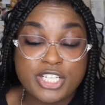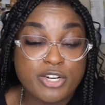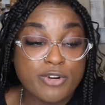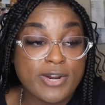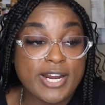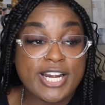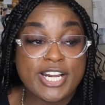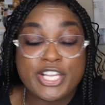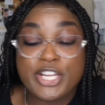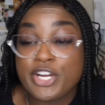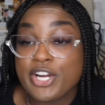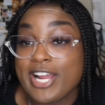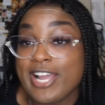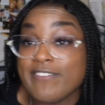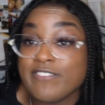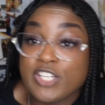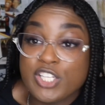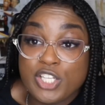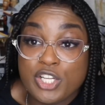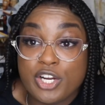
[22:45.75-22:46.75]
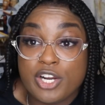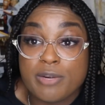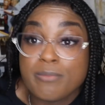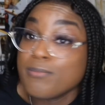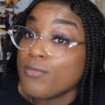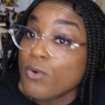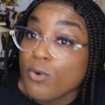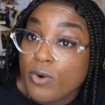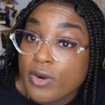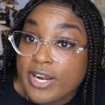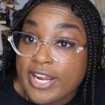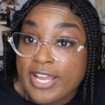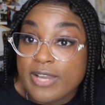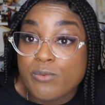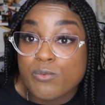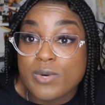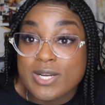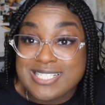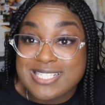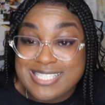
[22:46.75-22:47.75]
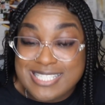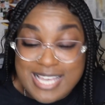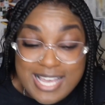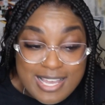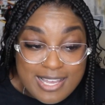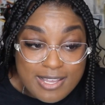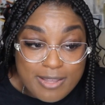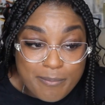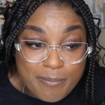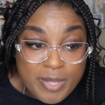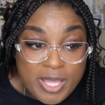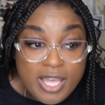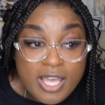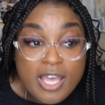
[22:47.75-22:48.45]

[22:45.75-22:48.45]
Granted, you're having to learn more at one time,